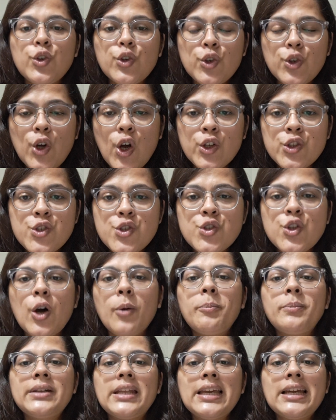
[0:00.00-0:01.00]
do not
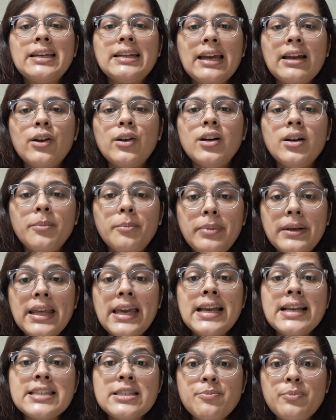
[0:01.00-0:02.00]
stop take regular
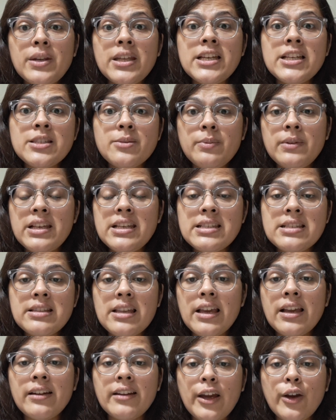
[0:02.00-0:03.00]
breaks please please
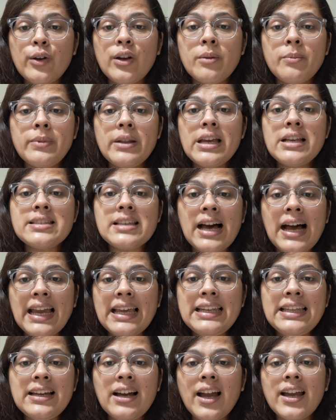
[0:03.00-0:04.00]
take regular breaks
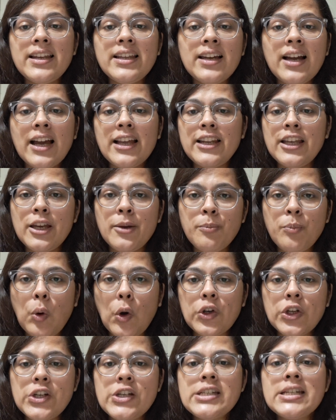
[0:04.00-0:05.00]
highly highly highly
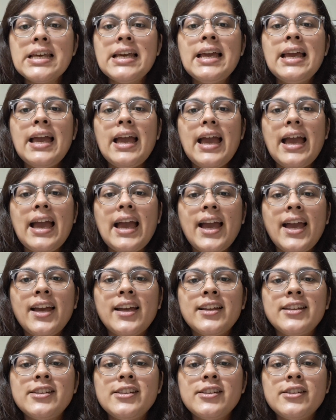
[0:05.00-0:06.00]
important
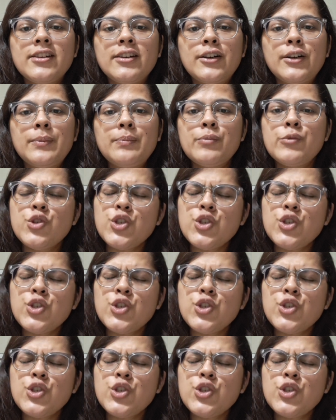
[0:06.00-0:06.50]
and uh,